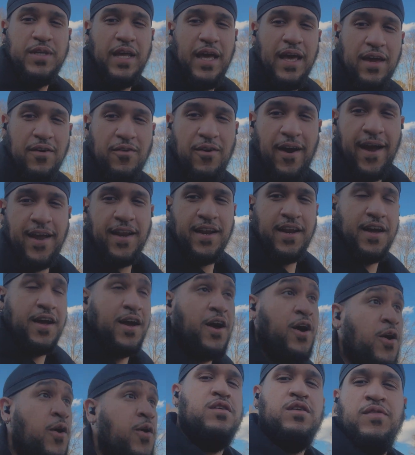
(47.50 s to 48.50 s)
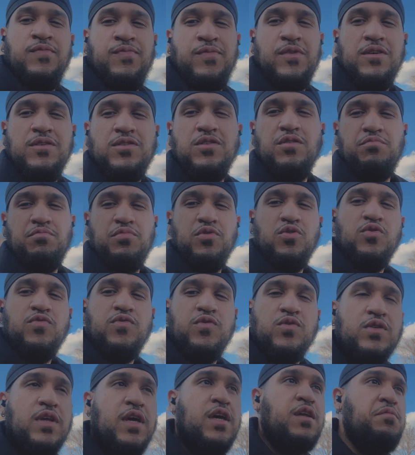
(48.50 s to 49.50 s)
day right now. It's a
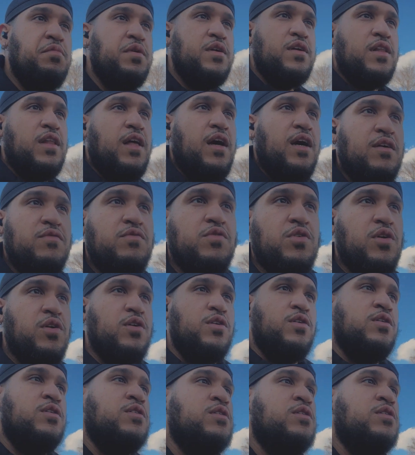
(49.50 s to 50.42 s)
beautiful day to be alive, y'all.